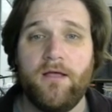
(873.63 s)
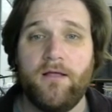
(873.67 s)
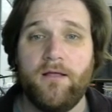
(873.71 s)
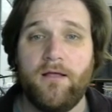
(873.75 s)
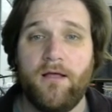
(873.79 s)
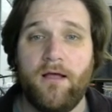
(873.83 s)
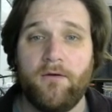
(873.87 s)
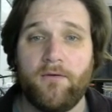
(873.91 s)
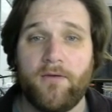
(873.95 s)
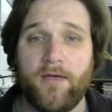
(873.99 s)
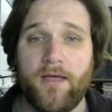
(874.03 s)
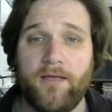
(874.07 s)

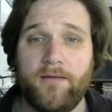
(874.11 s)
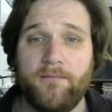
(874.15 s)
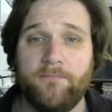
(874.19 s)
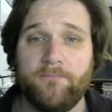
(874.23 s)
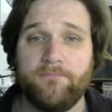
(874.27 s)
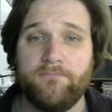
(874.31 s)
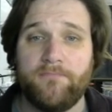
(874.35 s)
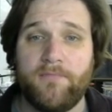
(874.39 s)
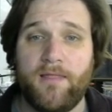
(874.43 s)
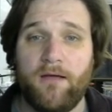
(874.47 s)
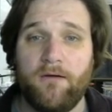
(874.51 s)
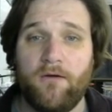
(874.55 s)
Okay,
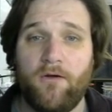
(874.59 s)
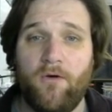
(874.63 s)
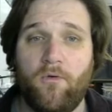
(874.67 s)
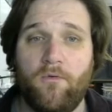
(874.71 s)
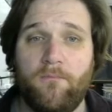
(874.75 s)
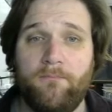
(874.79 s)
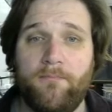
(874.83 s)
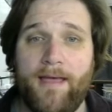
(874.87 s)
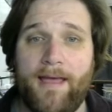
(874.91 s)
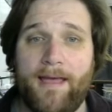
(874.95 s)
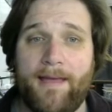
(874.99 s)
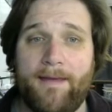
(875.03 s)
now
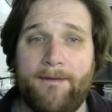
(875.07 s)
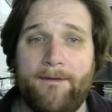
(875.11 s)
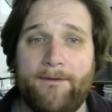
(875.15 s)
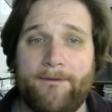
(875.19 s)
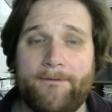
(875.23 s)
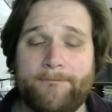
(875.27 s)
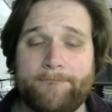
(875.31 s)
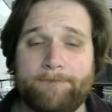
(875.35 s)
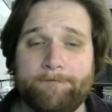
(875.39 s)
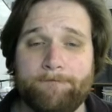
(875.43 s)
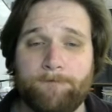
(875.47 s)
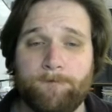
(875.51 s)
going back,
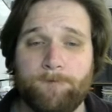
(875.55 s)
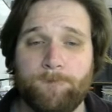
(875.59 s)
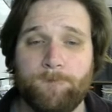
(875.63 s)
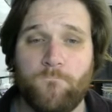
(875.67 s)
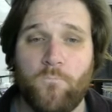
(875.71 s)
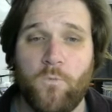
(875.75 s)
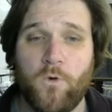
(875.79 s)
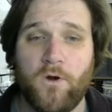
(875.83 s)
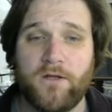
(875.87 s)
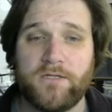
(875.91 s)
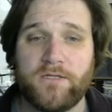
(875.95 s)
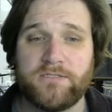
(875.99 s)

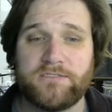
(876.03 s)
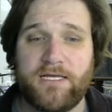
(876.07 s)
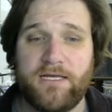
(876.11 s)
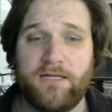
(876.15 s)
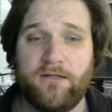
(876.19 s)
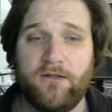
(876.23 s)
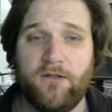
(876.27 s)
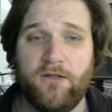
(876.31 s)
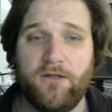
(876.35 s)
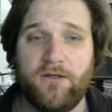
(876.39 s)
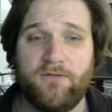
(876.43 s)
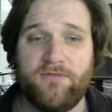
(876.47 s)
we're going to take
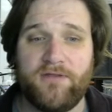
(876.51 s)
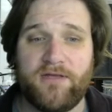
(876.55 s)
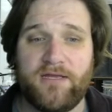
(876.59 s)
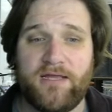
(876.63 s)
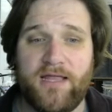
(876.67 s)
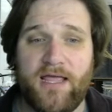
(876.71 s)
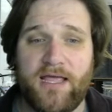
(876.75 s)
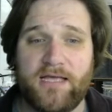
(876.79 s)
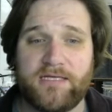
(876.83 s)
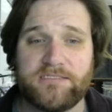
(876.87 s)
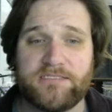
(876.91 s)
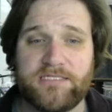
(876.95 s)
a look at the
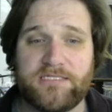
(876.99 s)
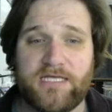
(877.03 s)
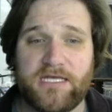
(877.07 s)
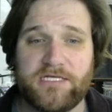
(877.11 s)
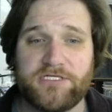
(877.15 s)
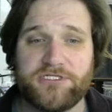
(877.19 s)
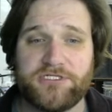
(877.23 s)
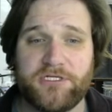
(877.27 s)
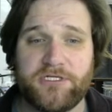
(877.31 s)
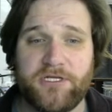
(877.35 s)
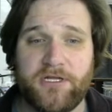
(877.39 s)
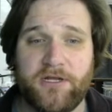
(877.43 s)
next
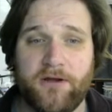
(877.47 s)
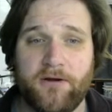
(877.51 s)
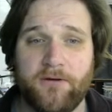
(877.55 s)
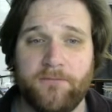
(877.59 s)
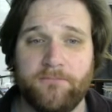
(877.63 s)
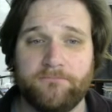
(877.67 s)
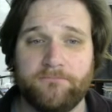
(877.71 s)
section here.